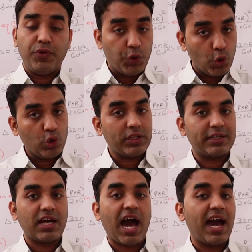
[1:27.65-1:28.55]
we know
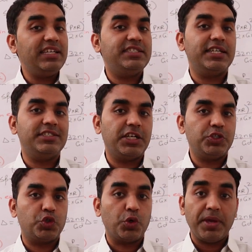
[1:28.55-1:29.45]
that the
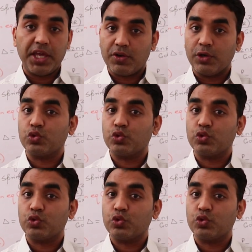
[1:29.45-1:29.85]
Izz should be equal